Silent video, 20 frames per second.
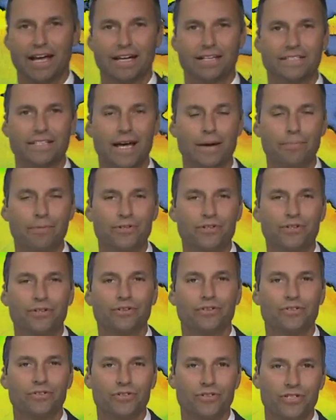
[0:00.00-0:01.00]

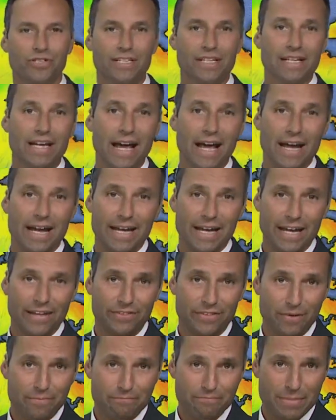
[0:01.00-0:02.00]
Temperatures today
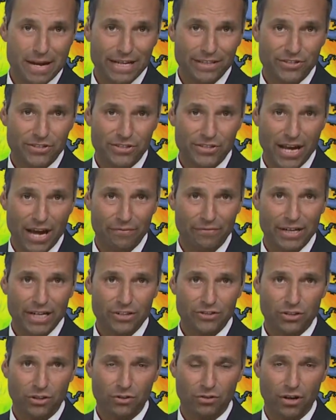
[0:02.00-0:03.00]
hit the mid
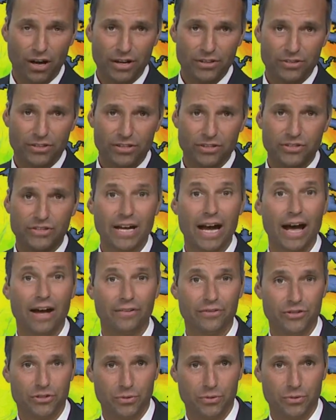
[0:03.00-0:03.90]
70s across the south,